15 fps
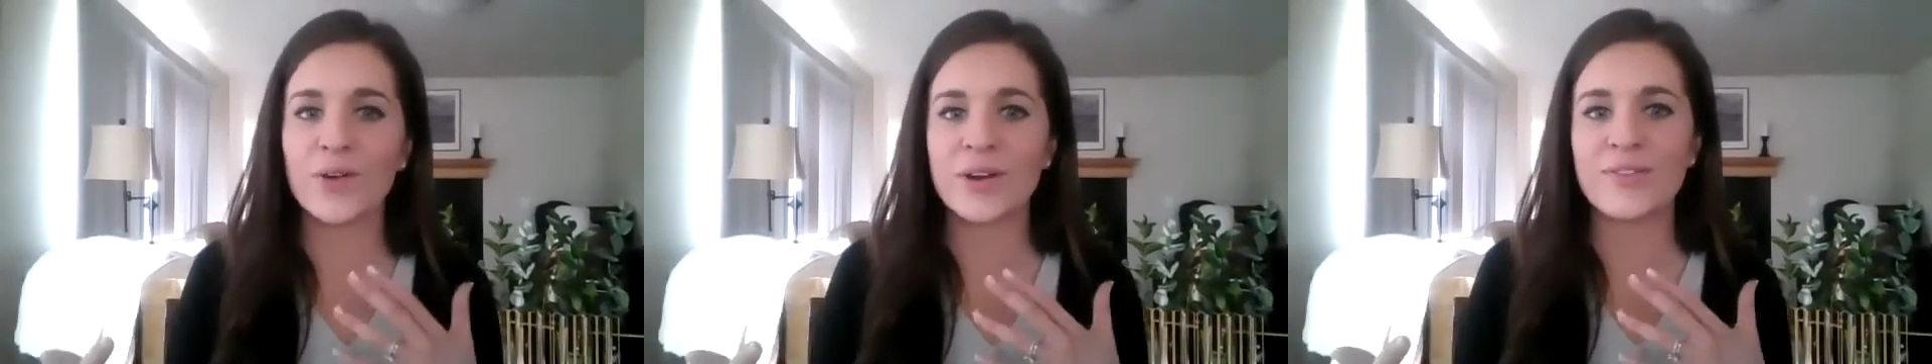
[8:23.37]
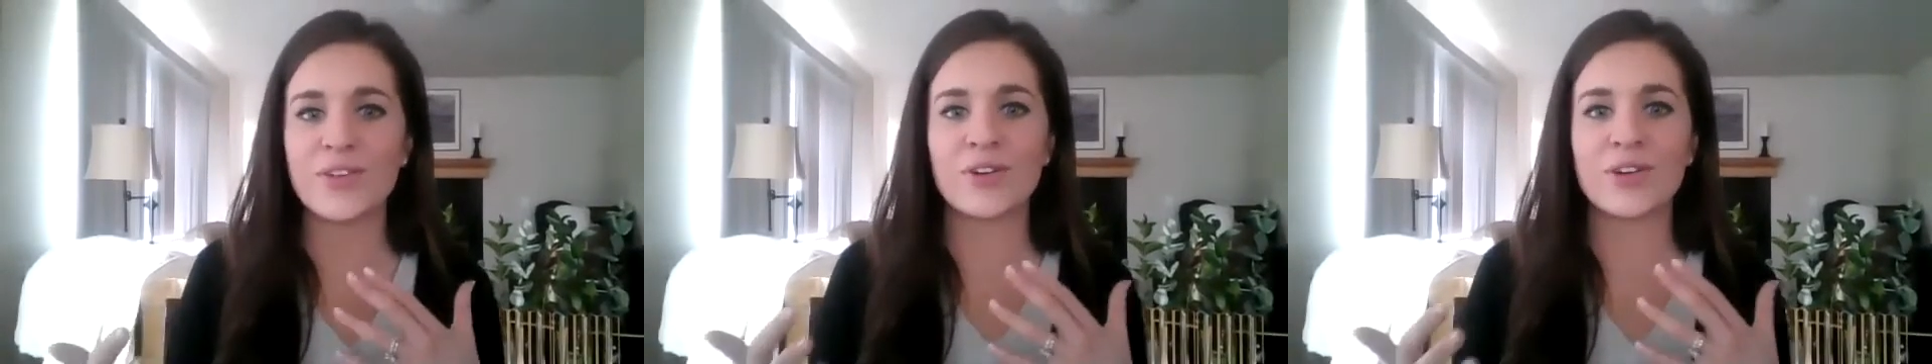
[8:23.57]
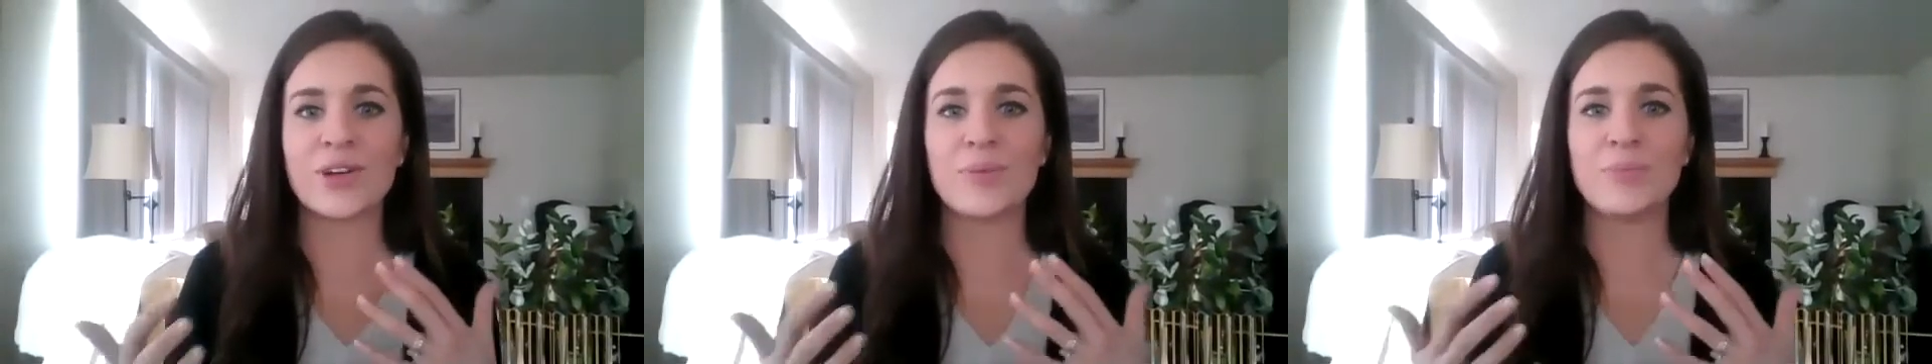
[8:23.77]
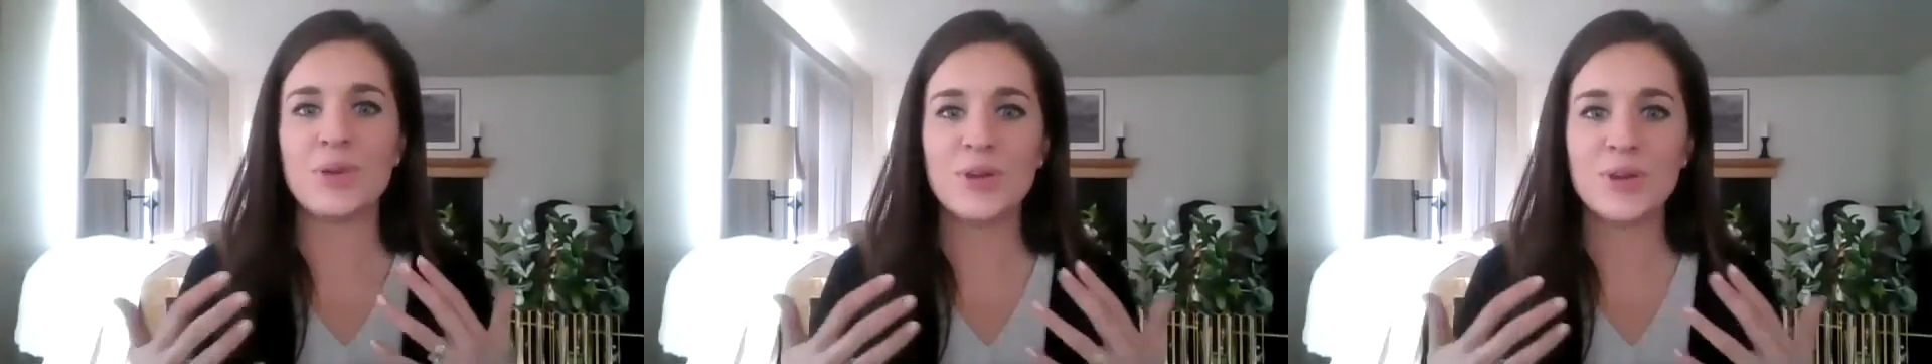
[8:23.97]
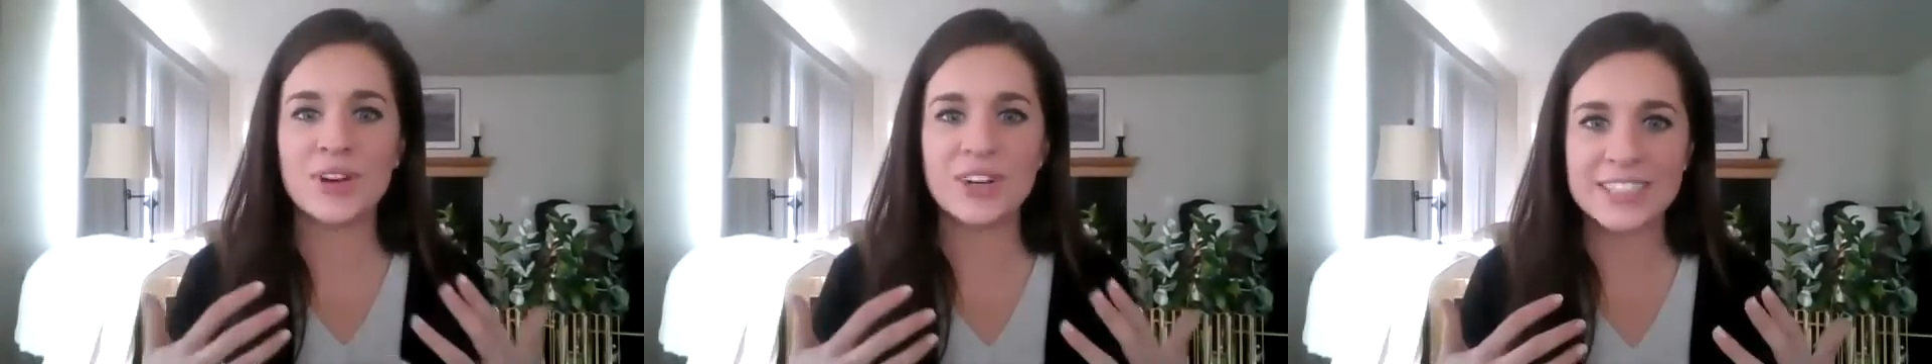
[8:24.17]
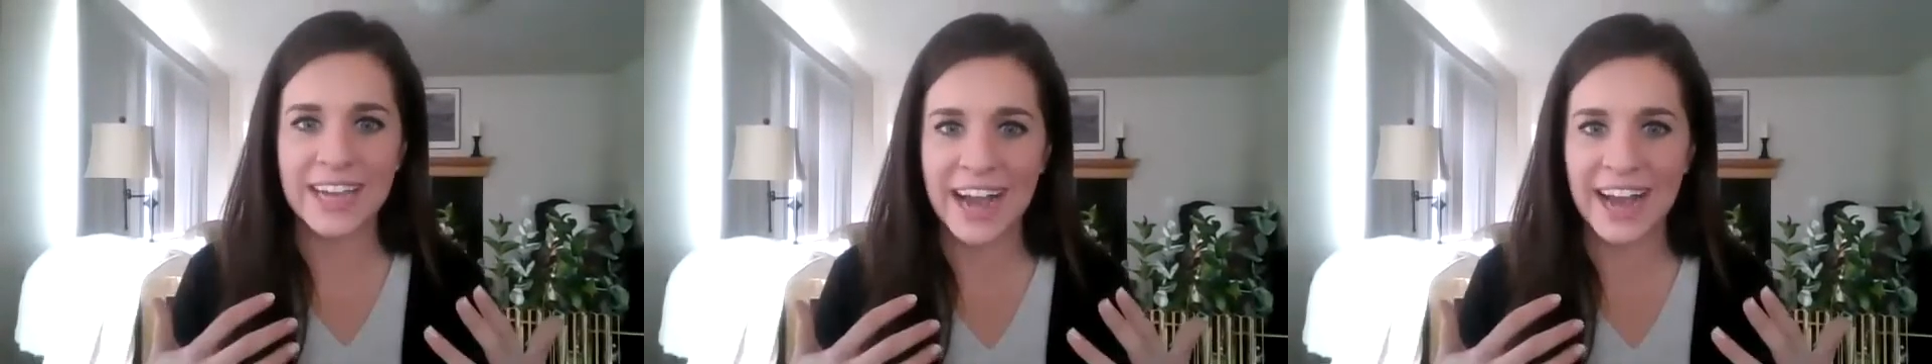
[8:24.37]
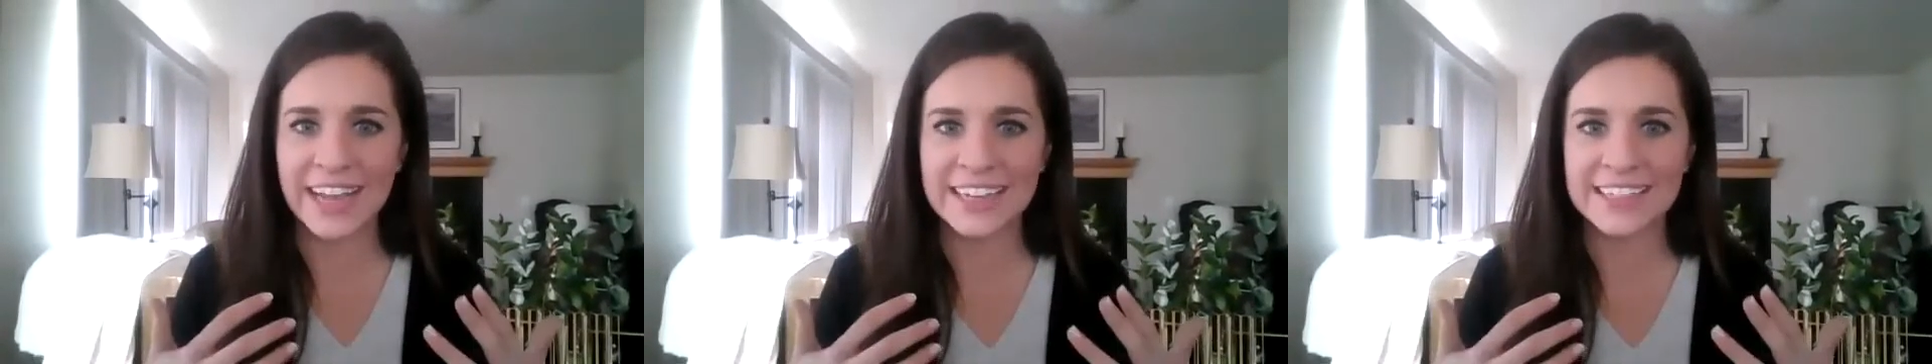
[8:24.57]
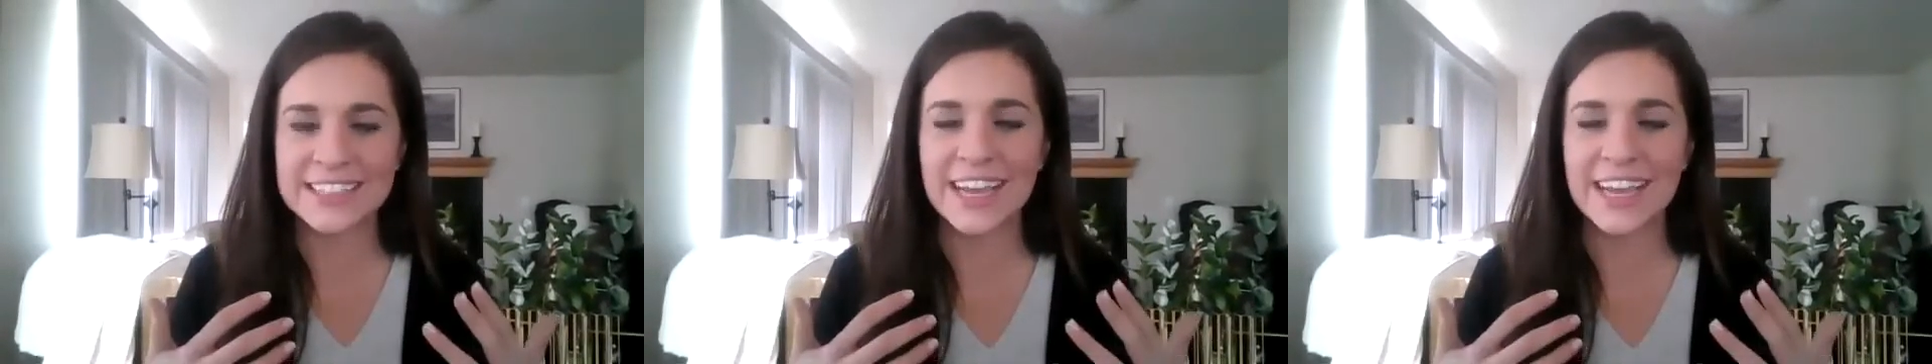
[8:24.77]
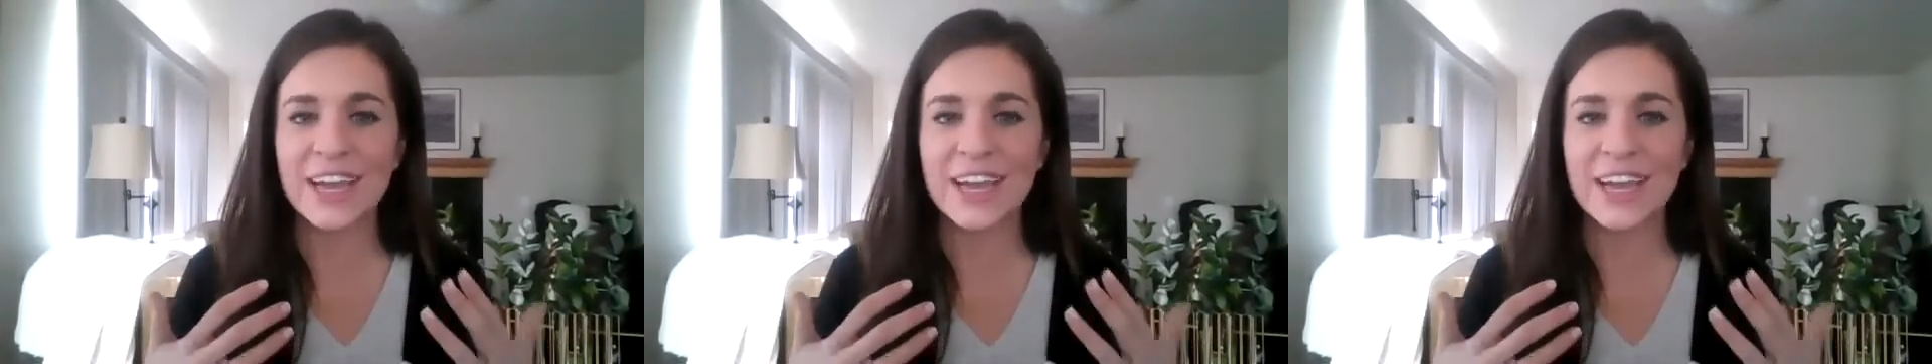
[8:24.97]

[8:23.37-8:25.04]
or if your computer dies,